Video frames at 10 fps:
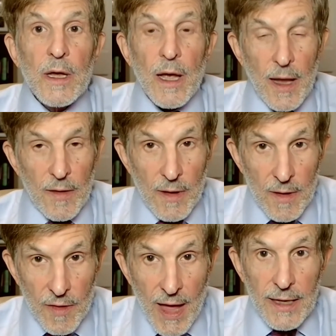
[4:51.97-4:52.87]
And
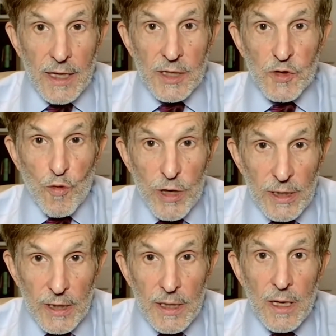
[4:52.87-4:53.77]
that is
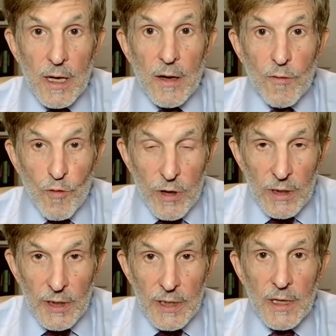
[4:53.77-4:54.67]
really,
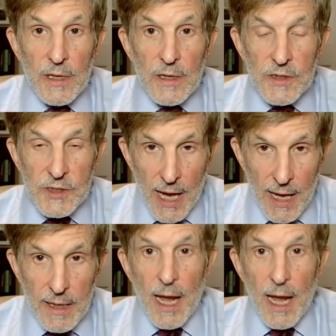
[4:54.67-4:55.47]
really sad.